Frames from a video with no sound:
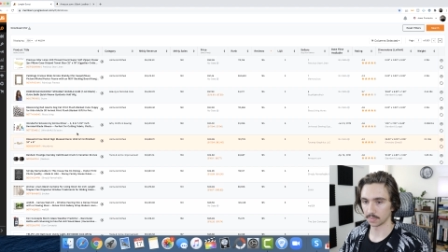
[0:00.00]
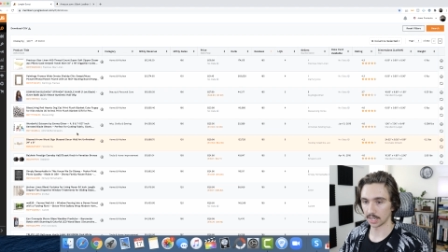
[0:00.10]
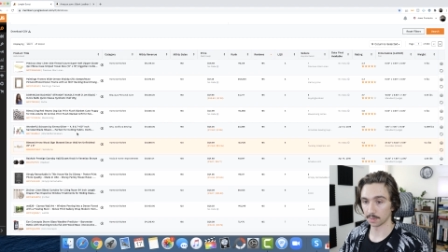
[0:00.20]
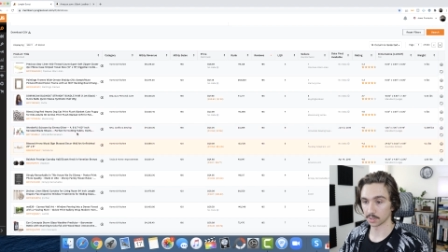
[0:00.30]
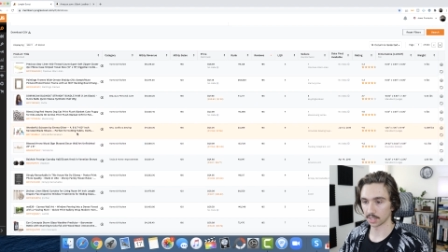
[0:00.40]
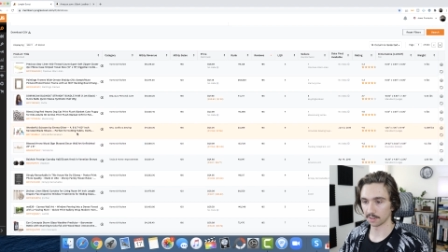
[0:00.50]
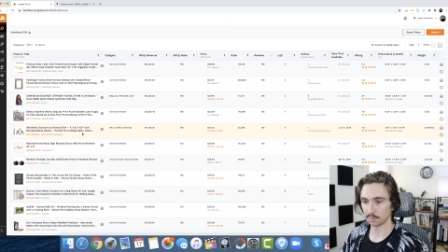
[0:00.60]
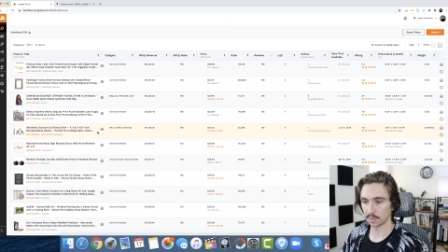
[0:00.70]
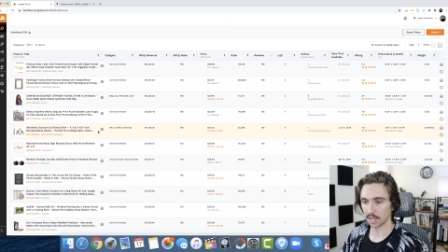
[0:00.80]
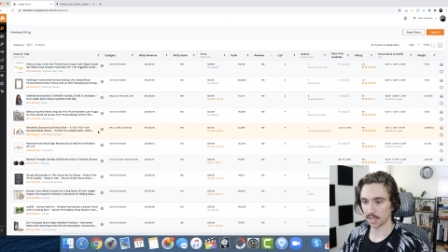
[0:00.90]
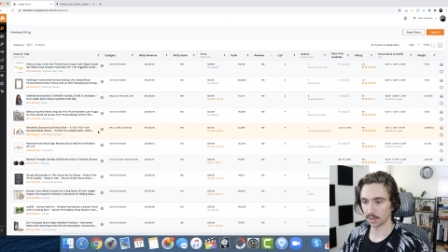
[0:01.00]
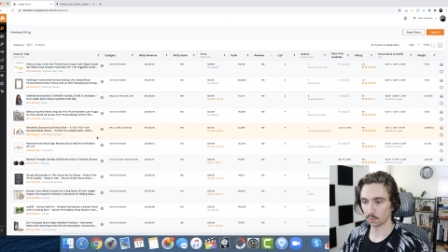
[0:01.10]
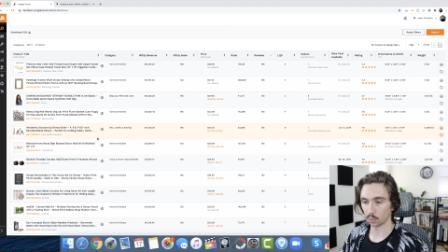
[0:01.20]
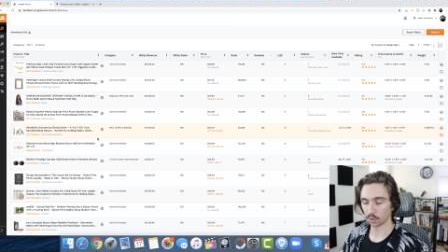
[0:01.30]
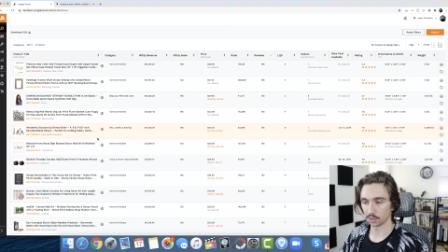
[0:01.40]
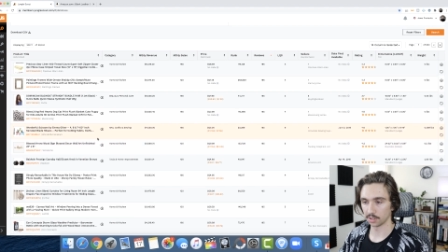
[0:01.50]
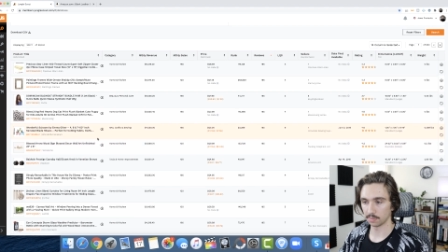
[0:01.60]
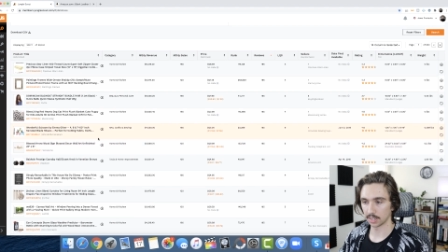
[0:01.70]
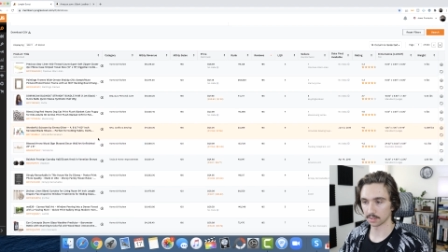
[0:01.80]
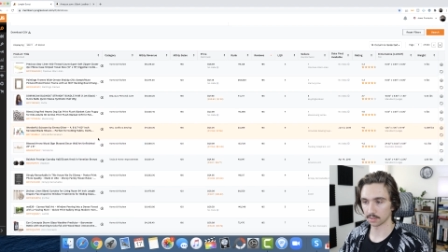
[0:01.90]
the Amazon FBA world
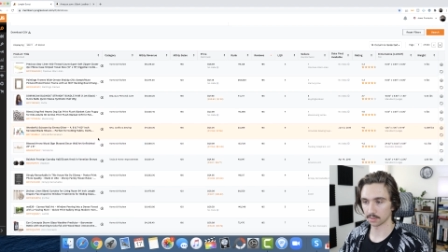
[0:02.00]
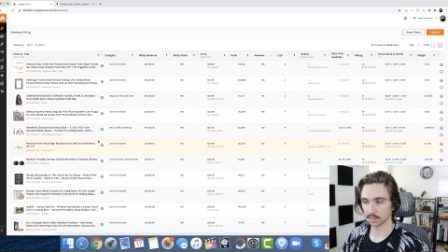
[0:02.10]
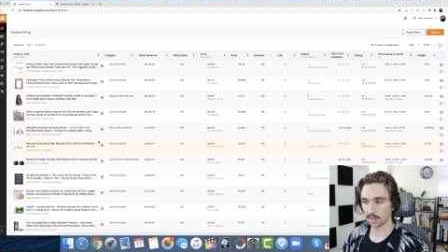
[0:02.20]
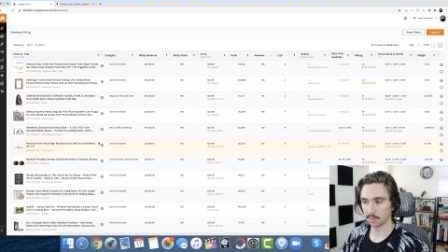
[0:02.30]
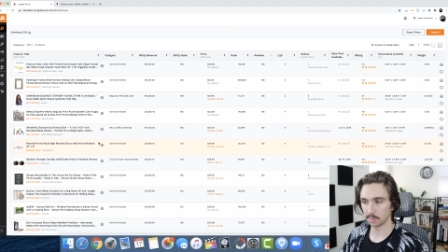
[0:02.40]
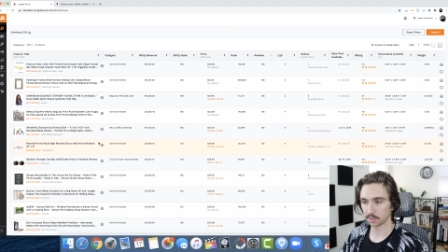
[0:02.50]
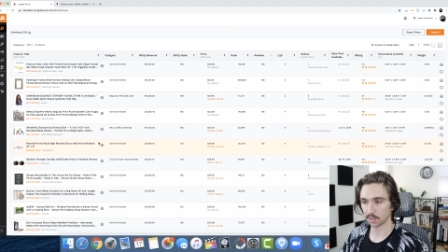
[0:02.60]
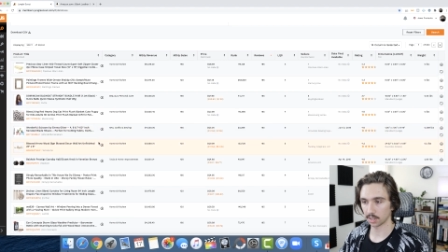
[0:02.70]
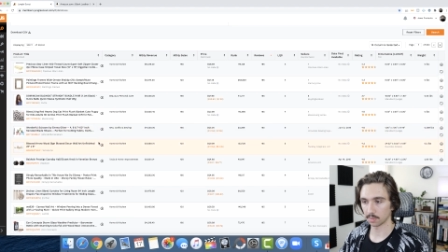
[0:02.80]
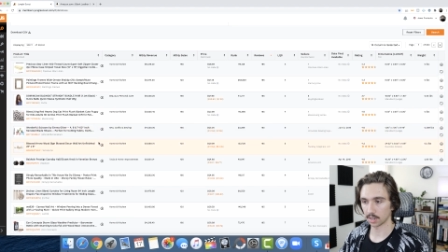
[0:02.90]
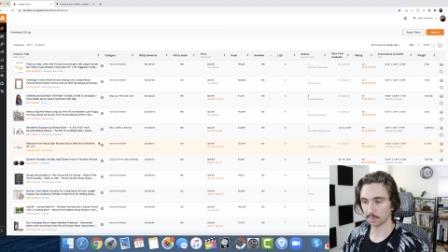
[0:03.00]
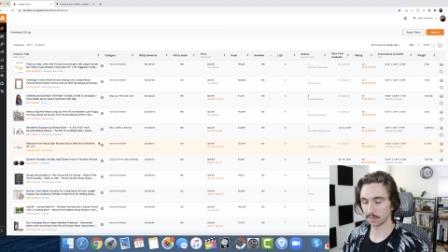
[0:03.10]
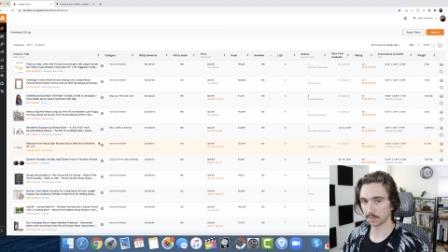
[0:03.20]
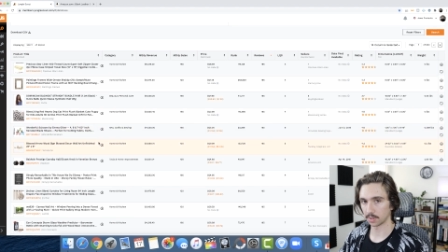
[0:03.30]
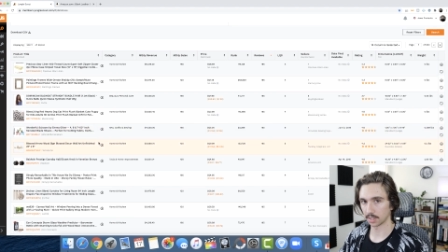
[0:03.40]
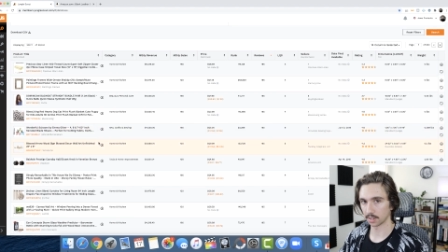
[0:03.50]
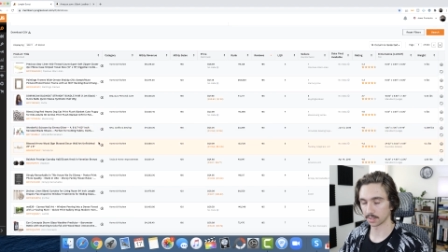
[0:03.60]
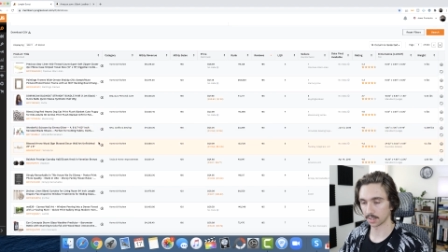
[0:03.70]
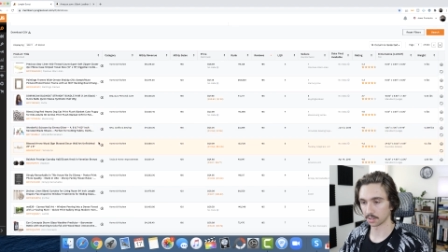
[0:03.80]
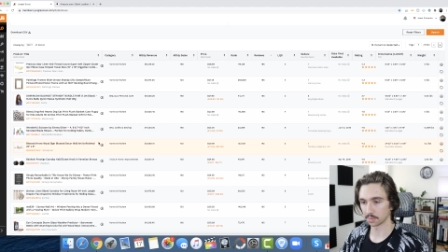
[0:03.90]
because there's a lot of people talking about how to make
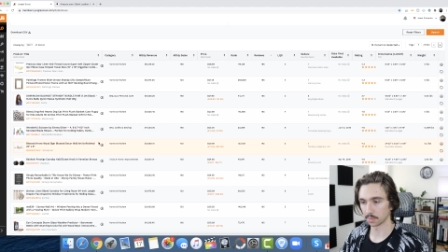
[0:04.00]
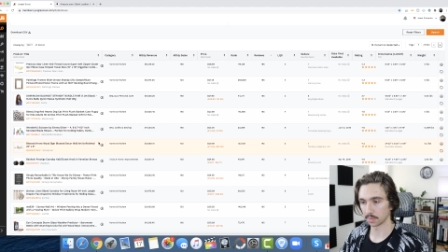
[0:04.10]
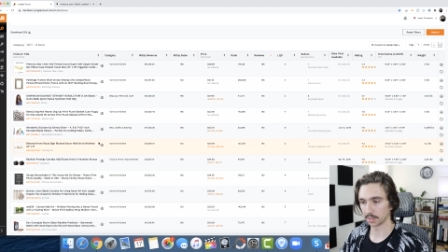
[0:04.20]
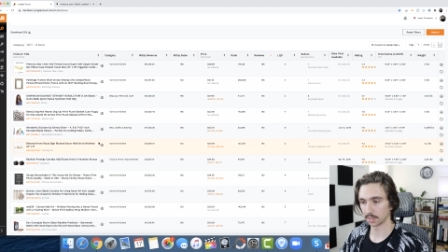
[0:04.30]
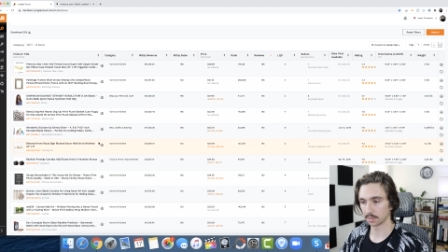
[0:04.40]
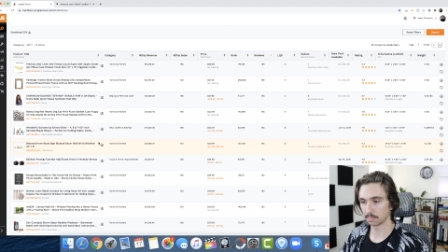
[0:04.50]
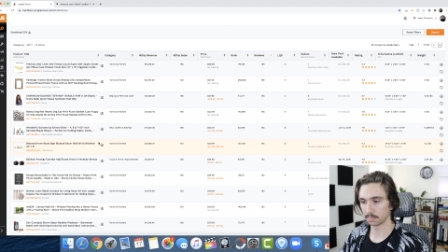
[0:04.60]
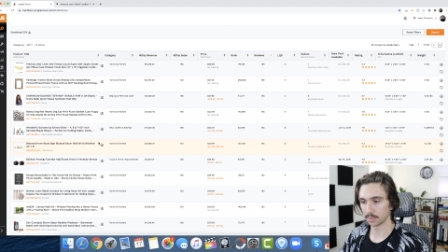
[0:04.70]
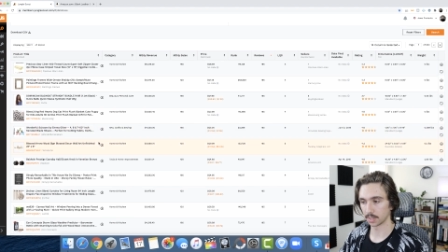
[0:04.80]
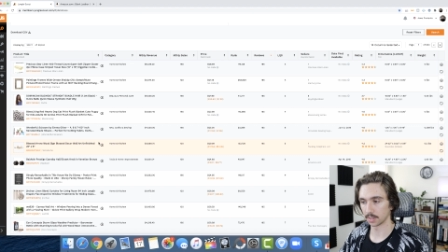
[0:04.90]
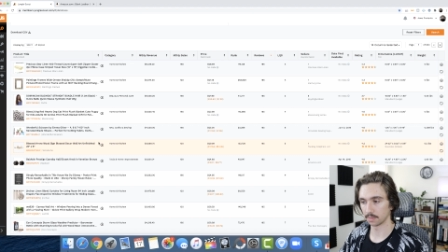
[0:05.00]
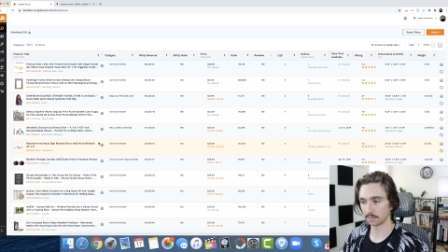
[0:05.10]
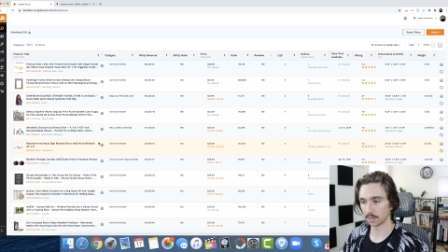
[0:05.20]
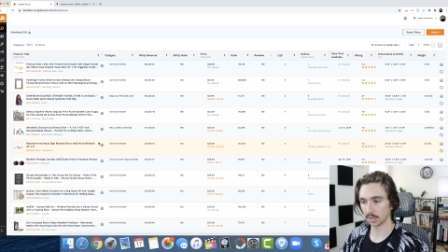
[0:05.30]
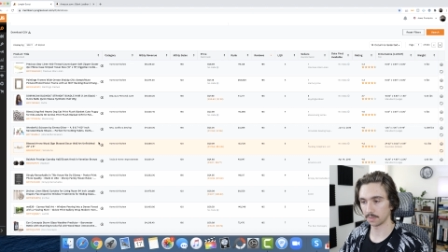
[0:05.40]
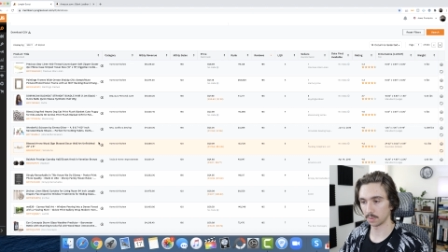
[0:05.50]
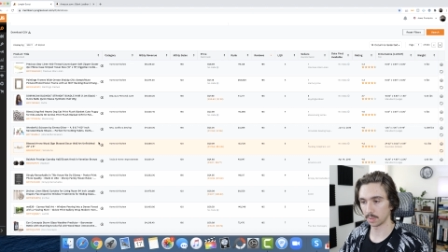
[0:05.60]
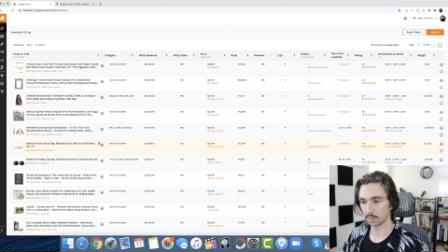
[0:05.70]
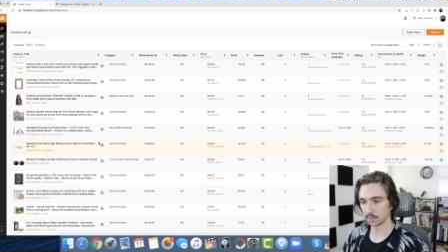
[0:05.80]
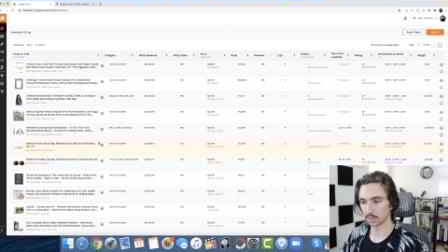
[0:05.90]
$50,000 per month, but very few
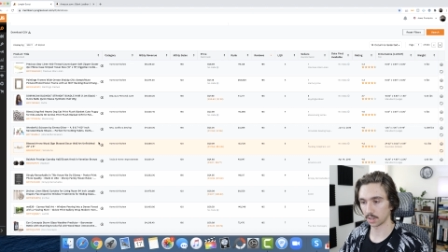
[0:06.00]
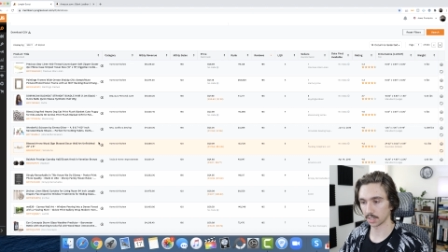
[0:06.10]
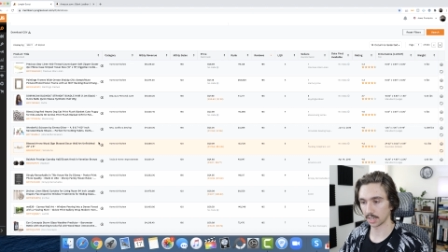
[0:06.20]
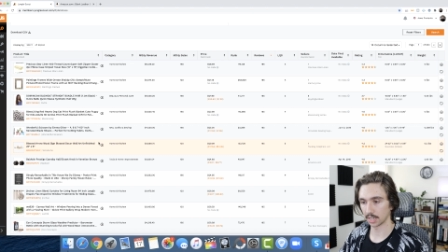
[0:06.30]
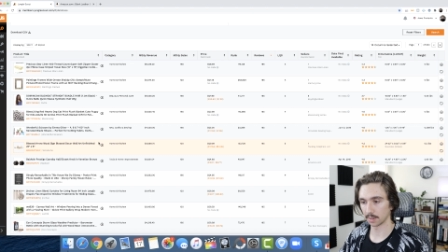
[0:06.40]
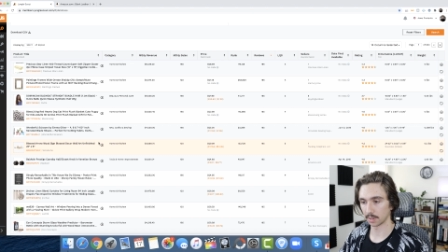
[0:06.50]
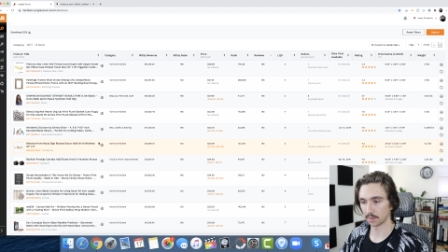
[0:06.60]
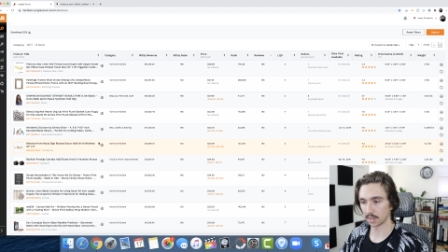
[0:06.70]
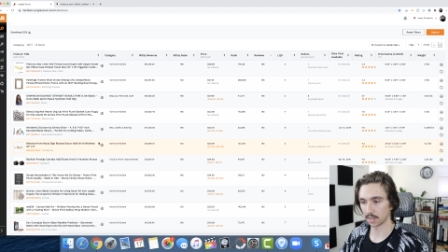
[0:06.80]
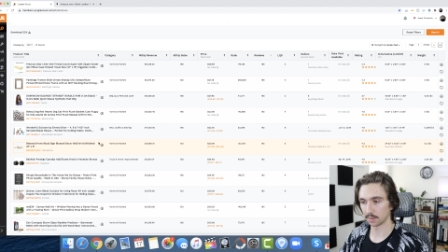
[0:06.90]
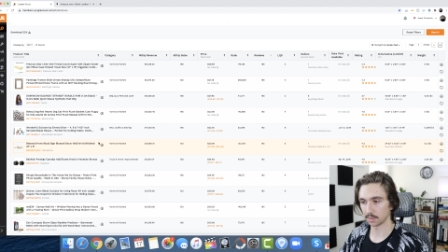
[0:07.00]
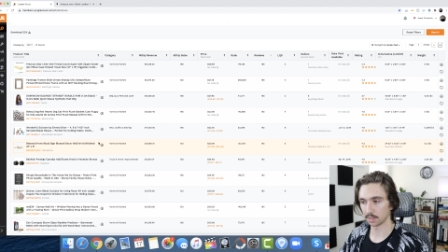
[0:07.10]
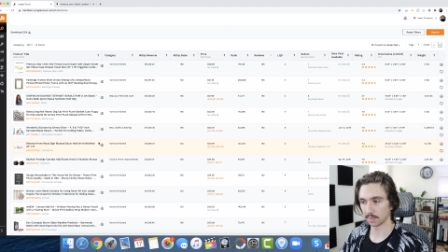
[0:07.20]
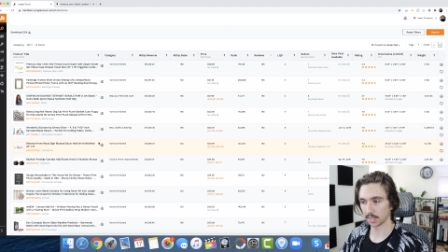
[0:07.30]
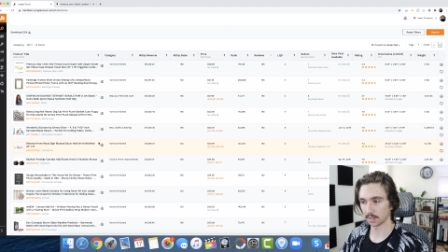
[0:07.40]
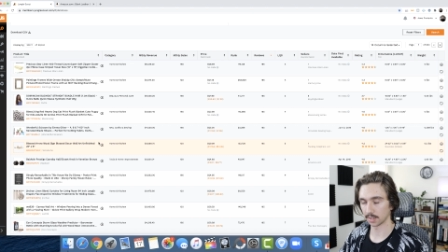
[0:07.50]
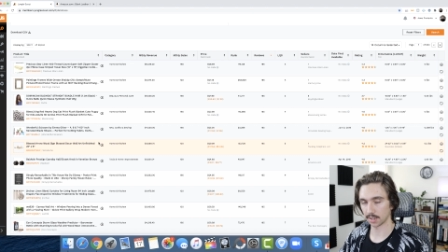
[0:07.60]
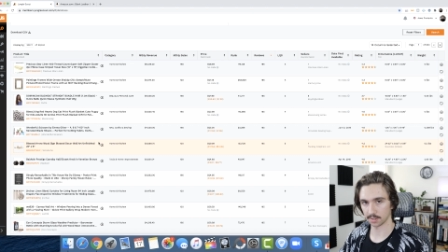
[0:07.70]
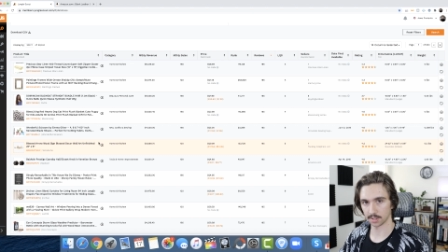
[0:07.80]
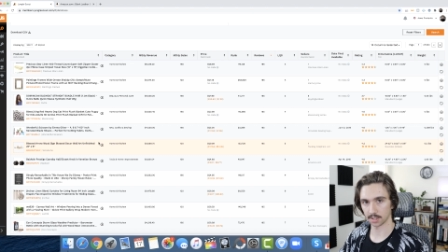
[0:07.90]
people talking about how to make
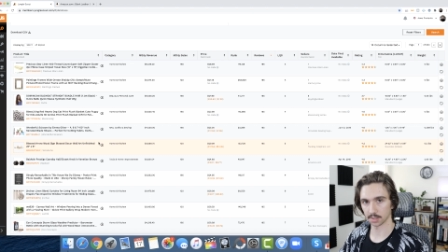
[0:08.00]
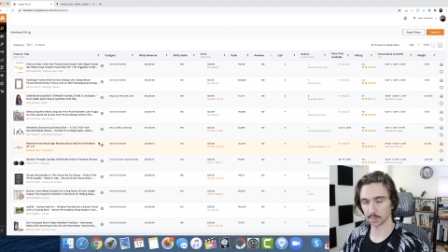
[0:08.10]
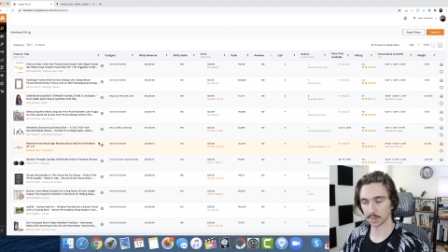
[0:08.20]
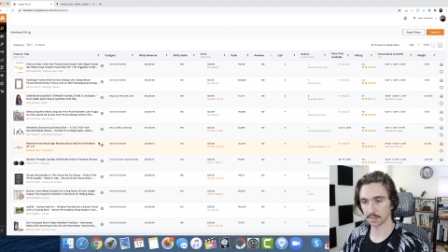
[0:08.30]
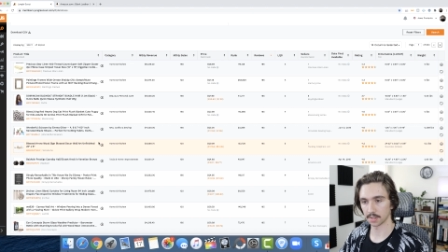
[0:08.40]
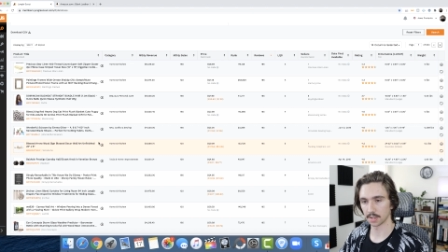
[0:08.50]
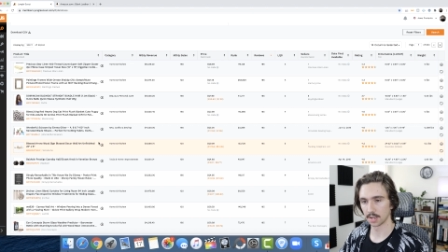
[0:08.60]
$1,000 per month.